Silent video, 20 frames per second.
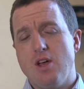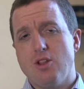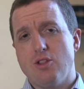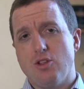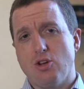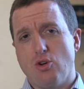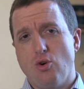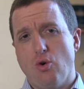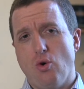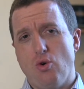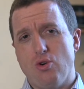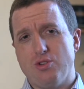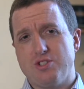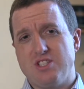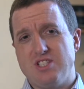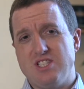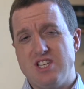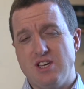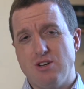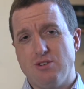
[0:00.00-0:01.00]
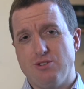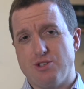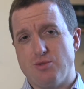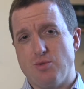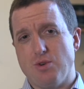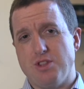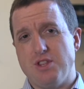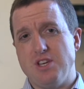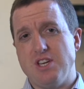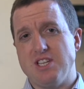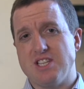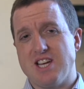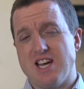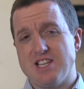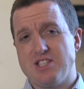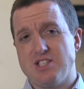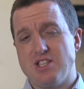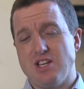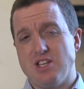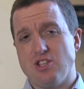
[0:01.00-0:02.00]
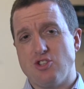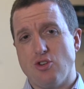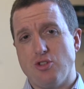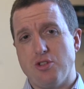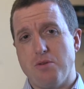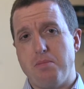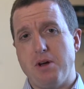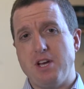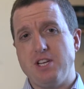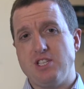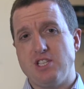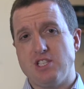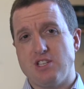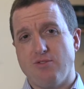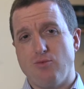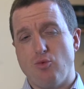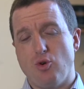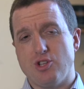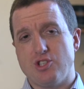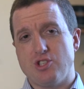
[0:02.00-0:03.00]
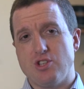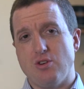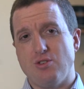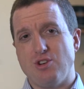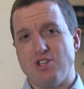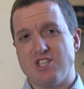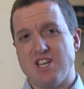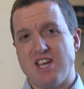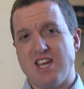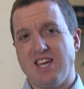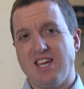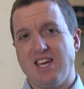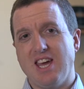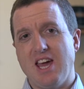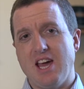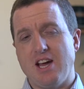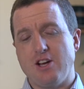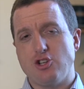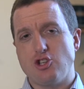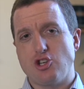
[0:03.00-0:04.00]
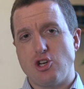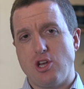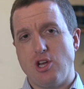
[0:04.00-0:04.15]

the court deals with these assets on the basis of what's known as a cash